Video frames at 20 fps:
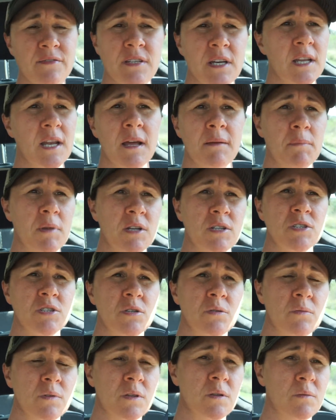ton. I'm not
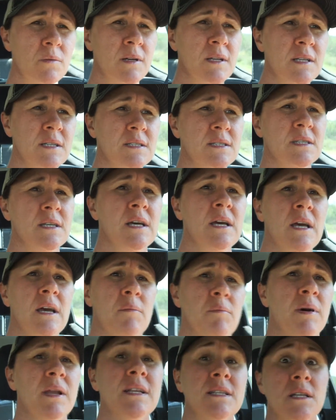sure what the weight is,
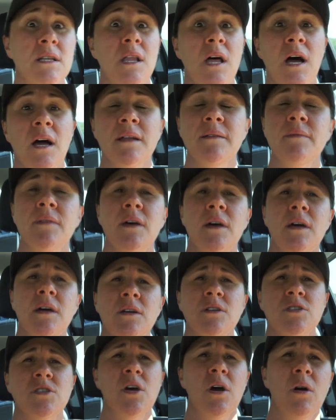but it's a lot.
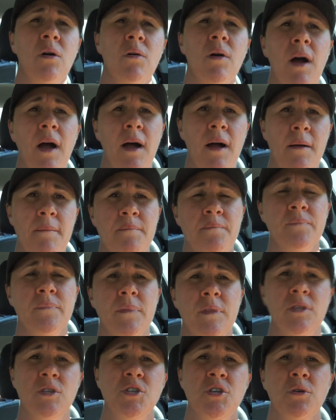So
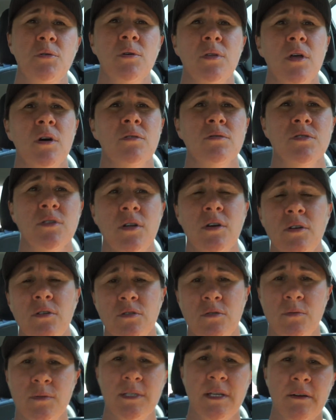2 of those
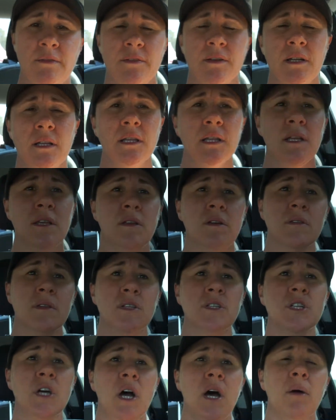loads would definitely do the
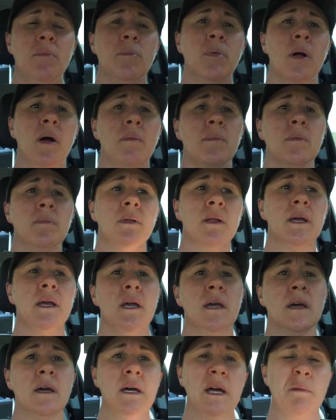job, probably,
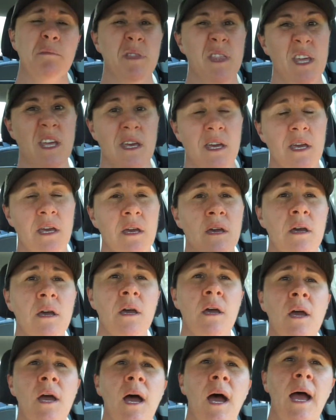I'm thinking.
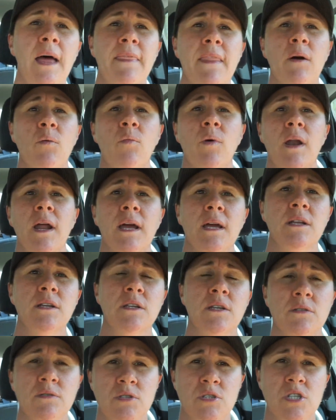And then what I can
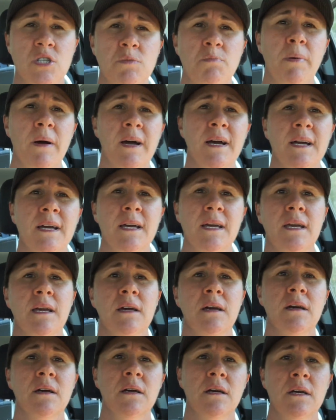do is just buy
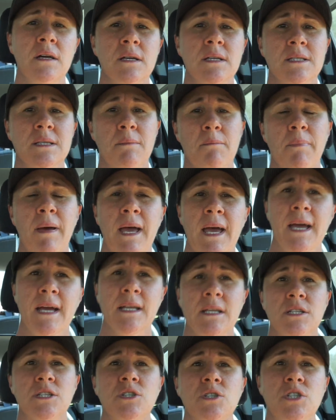some
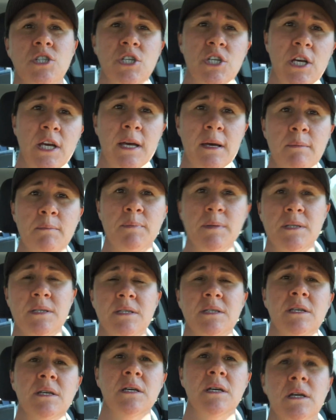bagged
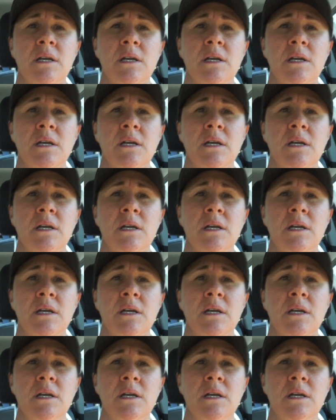chips,